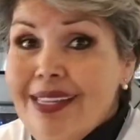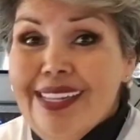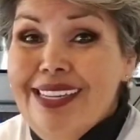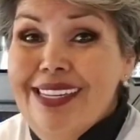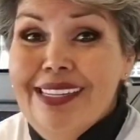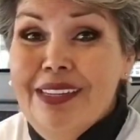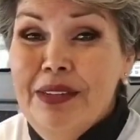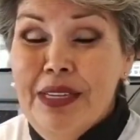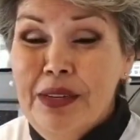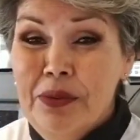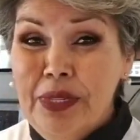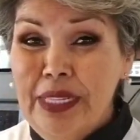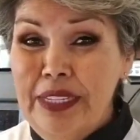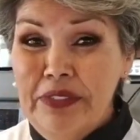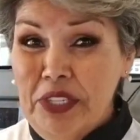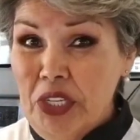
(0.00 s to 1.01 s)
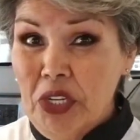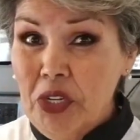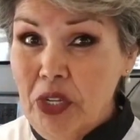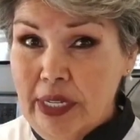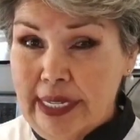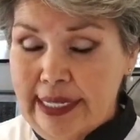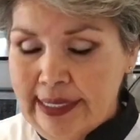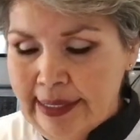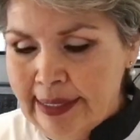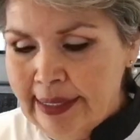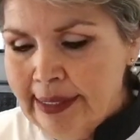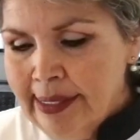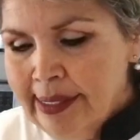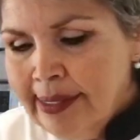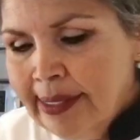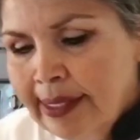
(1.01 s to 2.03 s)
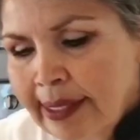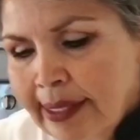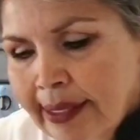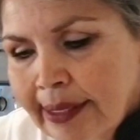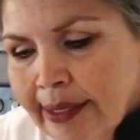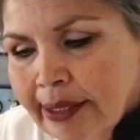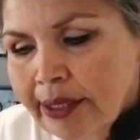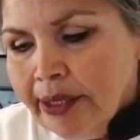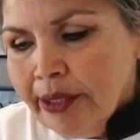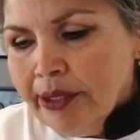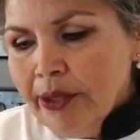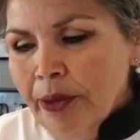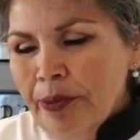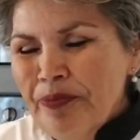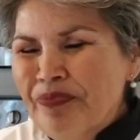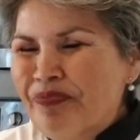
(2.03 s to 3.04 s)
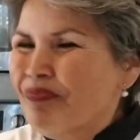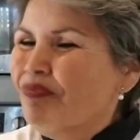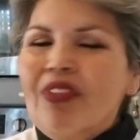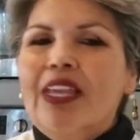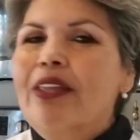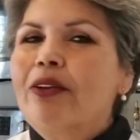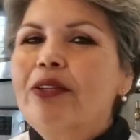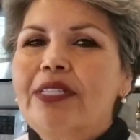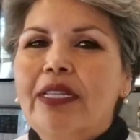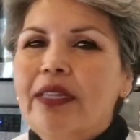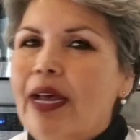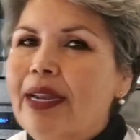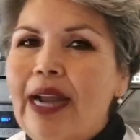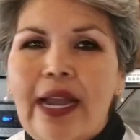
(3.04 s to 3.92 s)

They didn't really even cook it. So there's a lot.